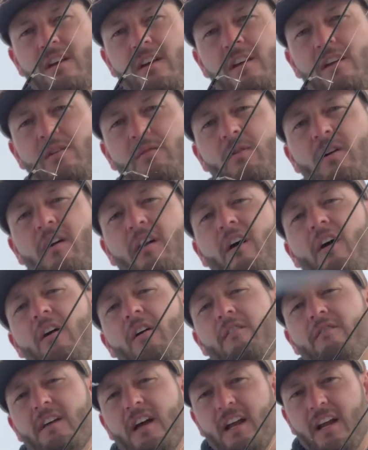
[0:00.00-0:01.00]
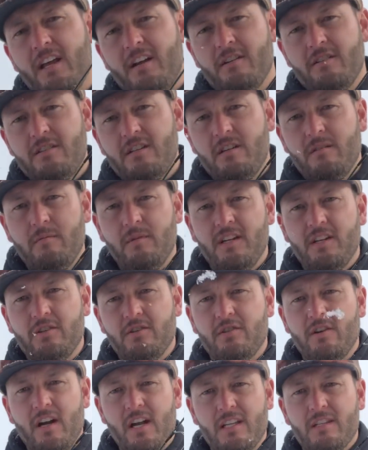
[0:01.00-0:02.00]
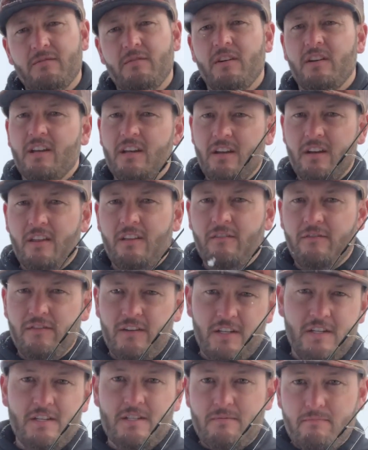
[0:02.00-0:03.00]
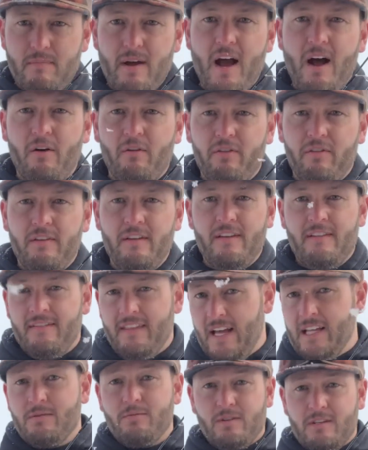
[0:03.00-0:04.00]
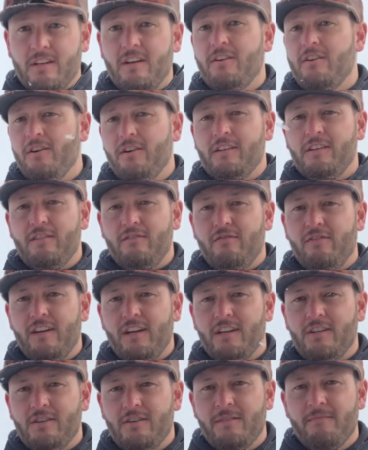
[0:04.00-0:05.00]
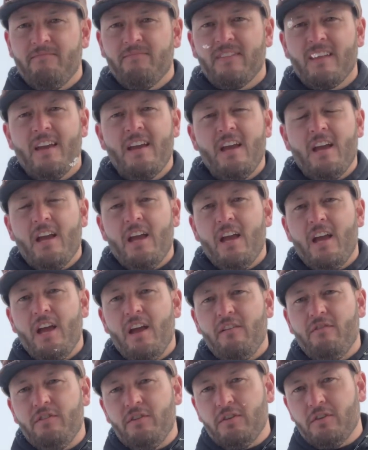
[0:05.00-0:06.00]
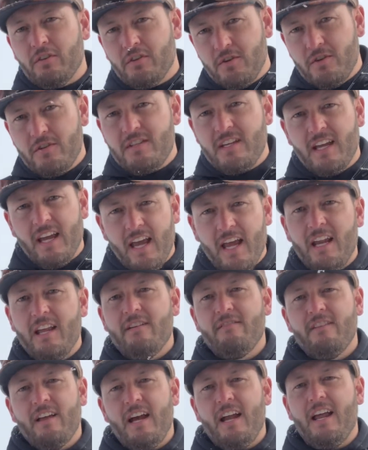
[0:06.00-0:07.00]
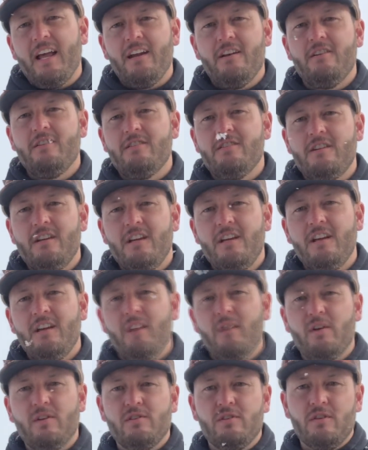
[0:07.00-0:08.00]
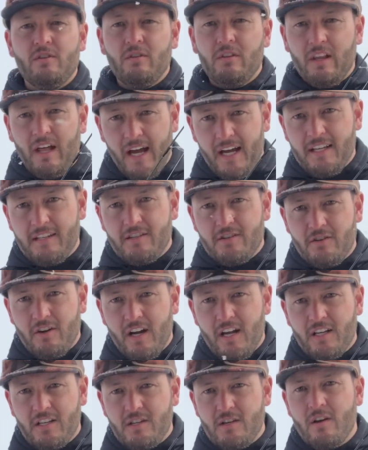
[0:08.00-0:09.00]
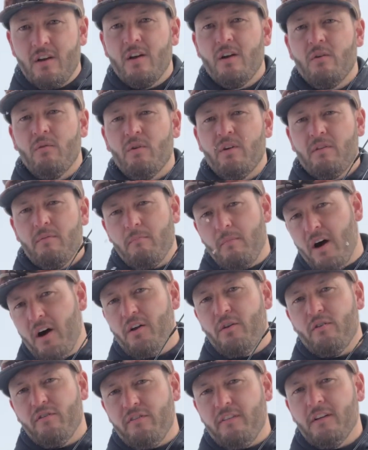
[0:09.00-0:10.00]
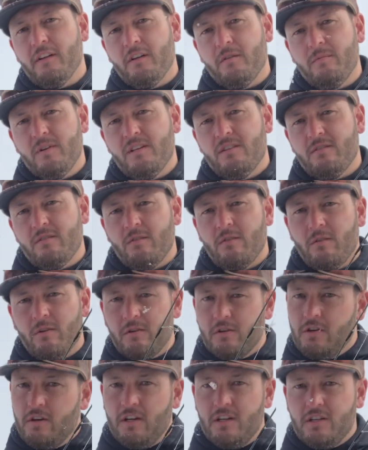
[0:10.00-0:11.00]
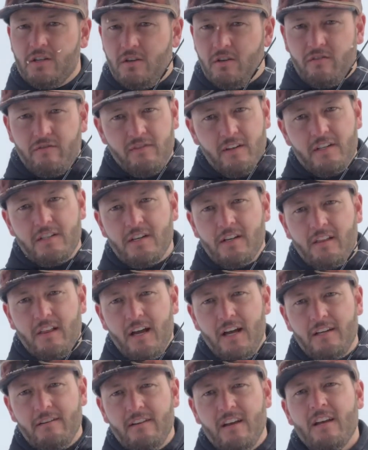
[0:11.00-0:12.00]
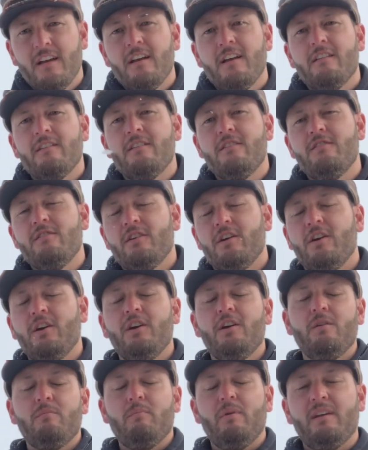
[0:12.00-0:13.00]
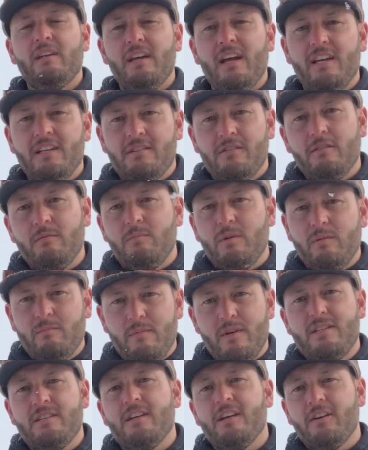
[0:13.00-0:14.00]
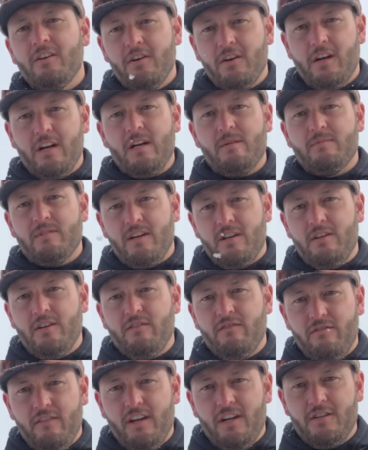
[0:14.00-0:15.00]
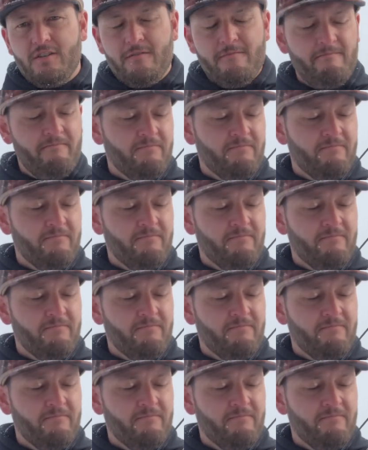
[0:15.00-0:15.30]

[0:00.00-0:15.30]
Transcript: you want all of that energy to be transferred into the fish's mouth. That's what's going to hook the fish. If you're losing any of that energy to line stretch with monofilament or traditional fishing line, then you could potentially be missing hookups on your fish.